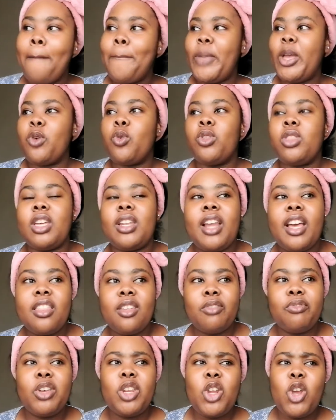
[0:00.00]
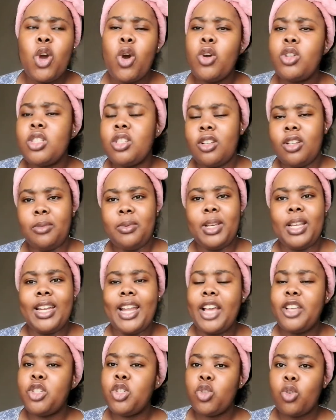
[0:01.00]
Back with another video. It's gonna be a
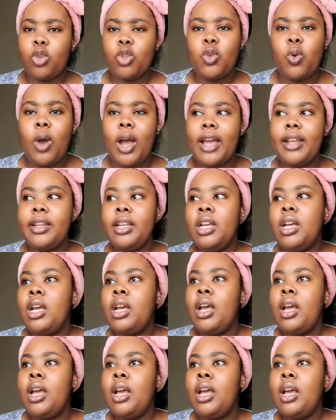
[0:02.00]
nice short one,